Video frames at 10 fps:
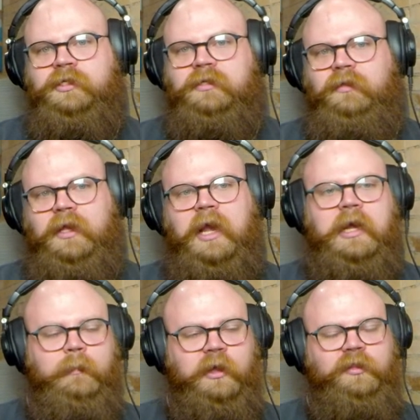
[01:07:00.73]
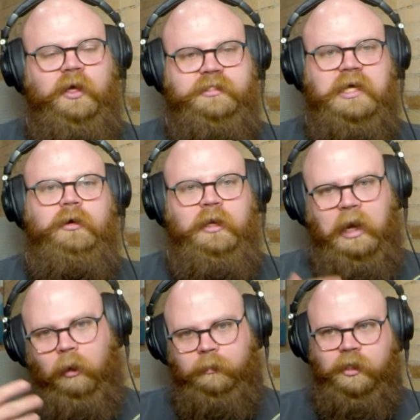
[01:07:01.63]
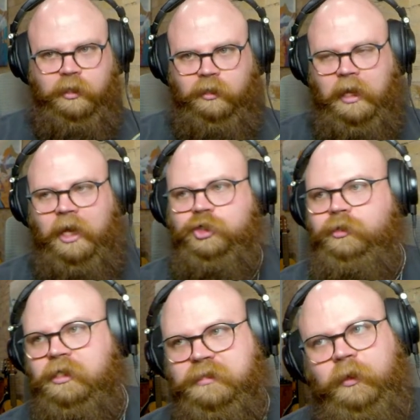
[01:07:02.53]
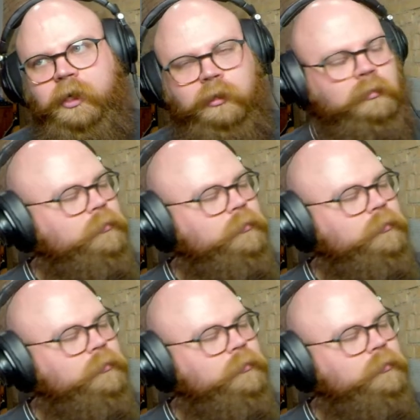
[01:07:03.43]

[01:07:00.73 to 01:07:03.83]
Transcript: Like I got my thoughts out and now I'm going to actually explain it.